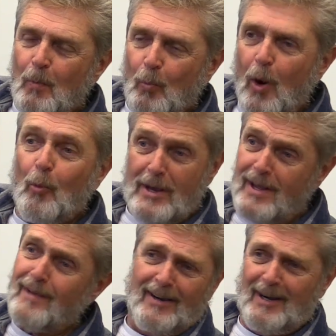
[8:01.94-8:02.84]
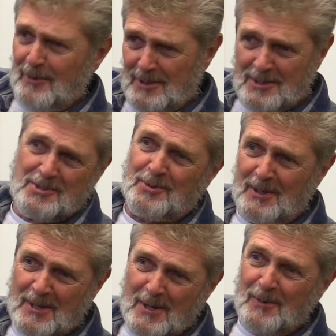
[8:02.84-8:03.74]
what we have in our
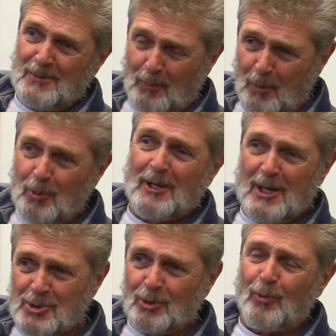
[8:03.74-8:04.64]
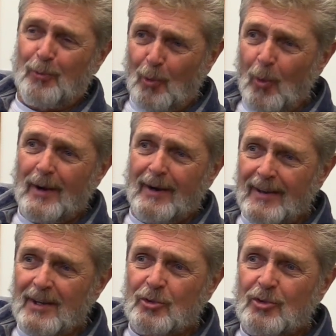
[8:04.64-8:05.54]
industry, the potential for what it
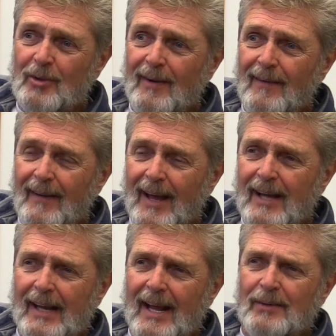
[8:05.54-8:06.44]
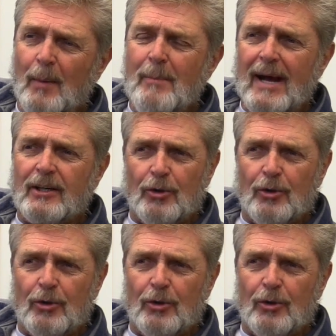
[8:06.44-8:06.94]
is. And